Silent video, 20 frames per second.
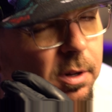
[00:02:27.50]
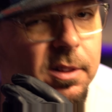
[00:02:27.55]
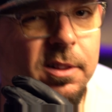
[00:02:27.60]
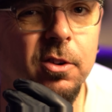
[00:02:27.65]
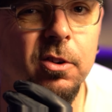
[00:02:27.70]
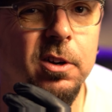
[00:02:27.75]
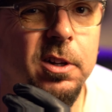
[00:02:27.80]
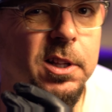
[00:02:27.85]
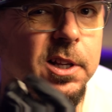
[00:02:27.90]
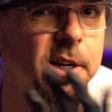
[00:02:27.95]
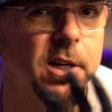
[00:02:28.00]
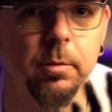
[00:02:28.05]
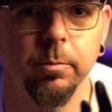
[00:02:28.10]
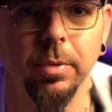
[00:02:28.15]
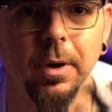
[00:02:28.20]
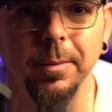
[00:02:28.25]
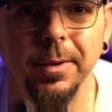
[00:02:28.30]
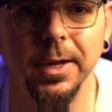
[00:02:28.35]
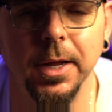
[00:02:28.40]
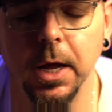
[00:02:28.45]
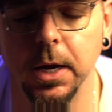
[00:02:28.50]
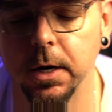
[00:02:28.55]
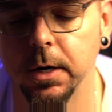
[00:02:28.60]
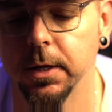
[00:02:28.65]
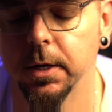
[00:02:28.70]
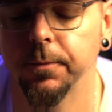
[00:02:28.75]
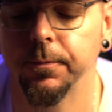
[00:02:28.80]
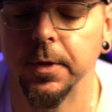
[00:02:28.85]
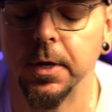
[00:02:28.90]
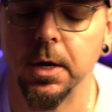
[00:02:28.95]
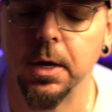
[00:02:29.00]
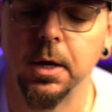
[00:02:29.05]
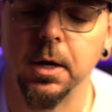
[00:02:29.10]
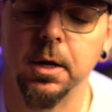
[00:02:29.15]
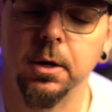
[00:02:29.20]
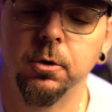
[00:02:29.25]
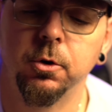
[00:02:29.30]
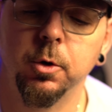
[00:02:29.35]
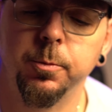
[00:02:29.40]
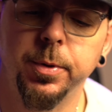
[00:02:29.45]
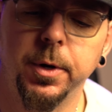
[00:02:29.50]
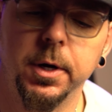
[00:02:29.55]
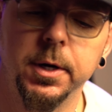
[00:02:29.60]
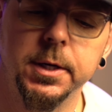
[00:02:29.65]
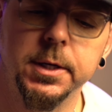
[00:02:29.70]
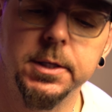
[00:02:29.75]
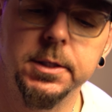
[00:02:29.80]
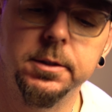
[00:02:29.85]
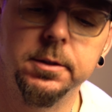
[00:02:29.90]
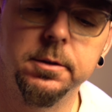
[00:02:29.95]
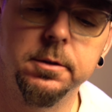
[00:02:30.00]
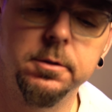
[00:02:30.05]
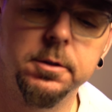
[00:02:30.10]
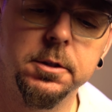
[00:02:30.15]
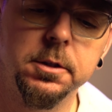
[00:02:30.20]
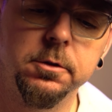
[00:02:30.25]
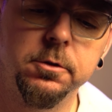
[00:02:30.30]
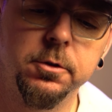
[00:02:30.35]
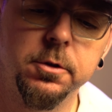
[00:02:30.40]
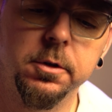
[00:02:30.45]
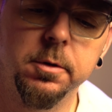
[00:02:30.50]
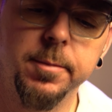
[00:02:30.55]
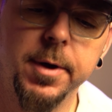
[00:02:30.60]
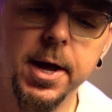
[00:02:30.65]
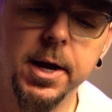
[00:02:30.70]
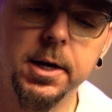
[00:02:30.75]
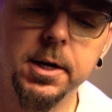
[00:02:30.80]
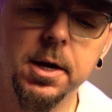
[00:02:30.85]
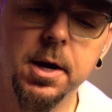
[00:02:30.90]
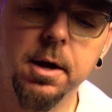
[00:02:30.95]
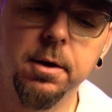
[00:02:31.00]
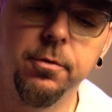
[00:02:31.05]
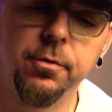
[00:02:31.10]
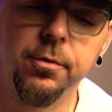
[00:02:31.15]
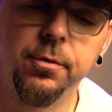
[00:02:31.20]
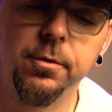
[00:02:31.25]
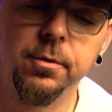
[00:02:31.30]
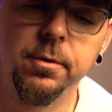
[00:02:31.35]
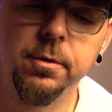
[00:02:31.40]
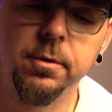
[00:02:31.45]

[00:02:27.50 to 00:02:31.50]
Little click, probably can't hear that. Cool part is, so you can screw the back off.